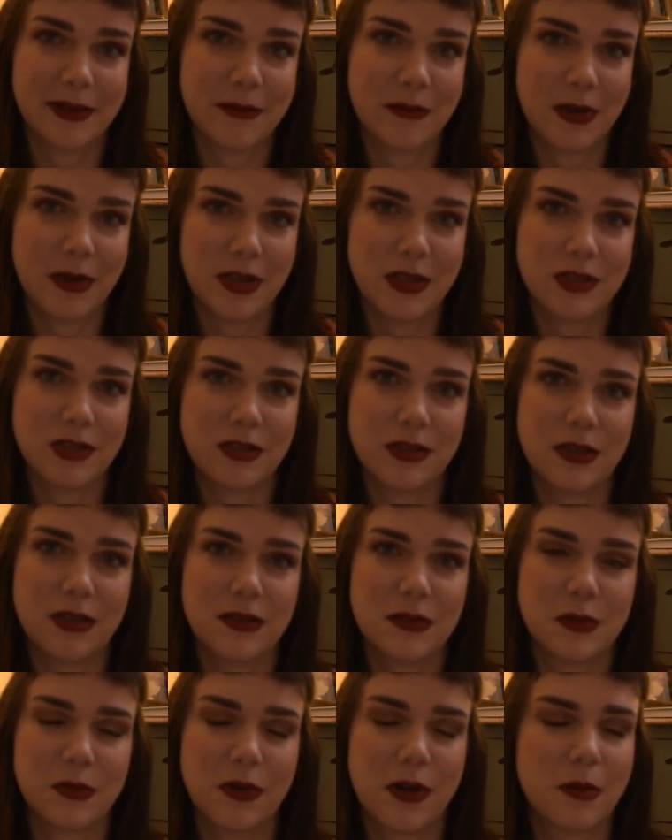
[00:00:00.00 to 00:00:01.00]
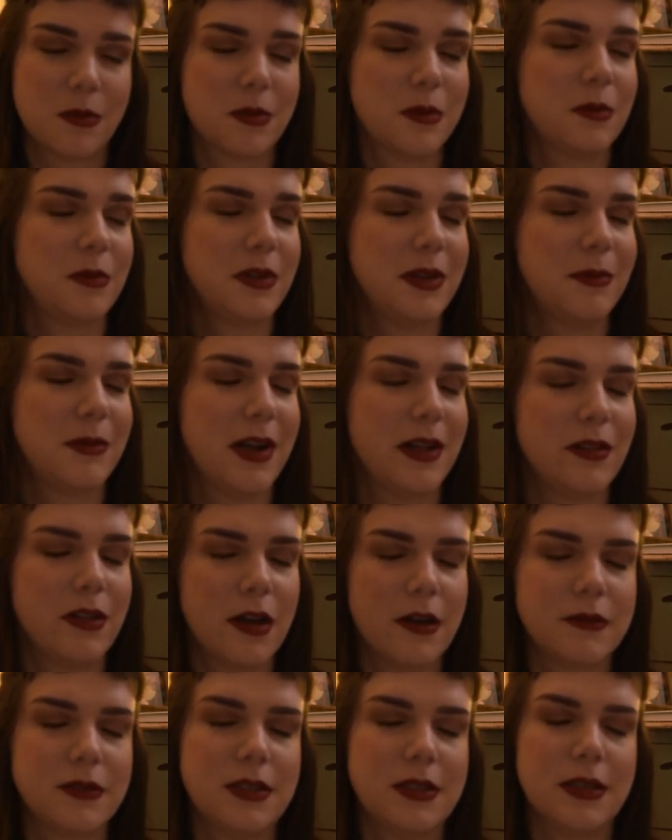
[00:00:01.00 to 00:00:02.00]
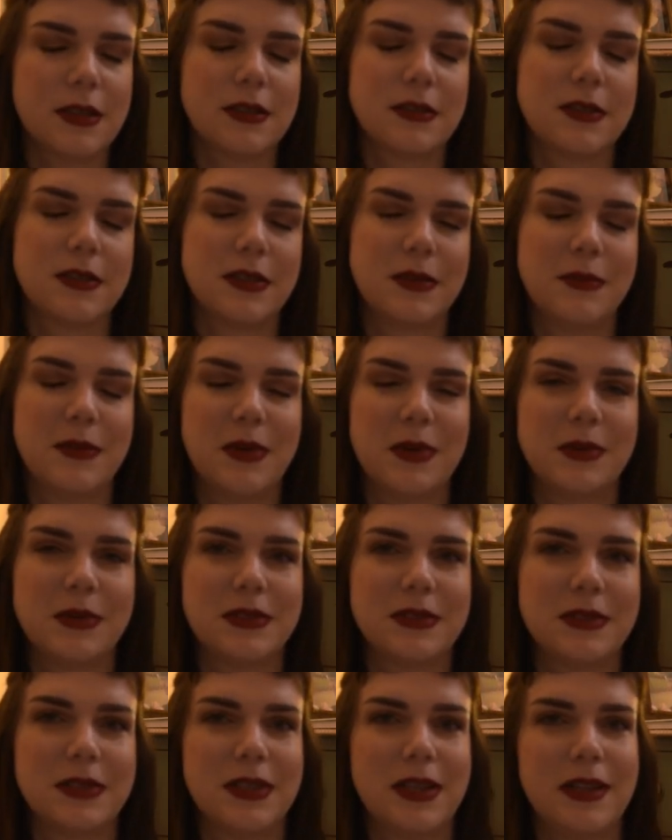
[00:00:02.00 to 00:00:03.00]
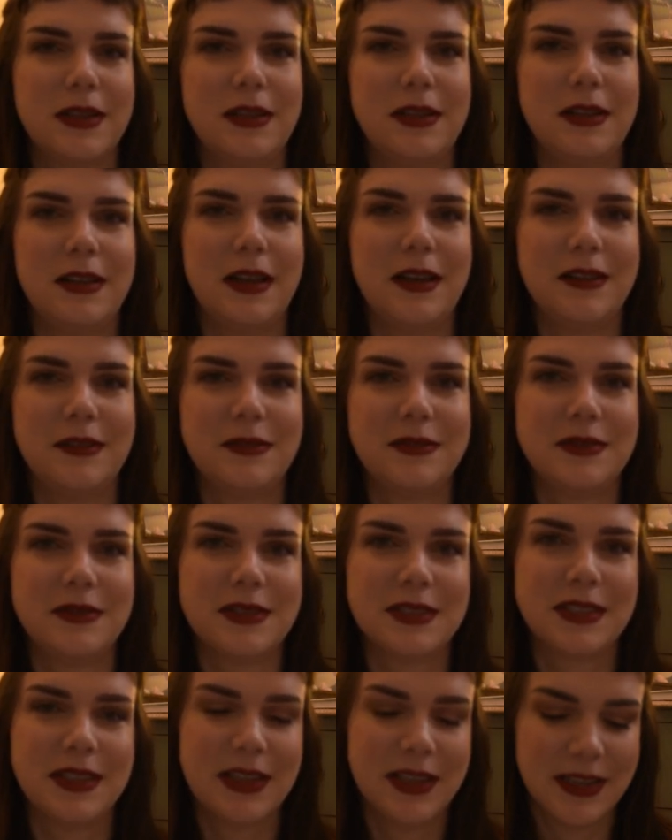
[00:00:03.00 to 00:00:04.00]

which is probably my loftiest and most loved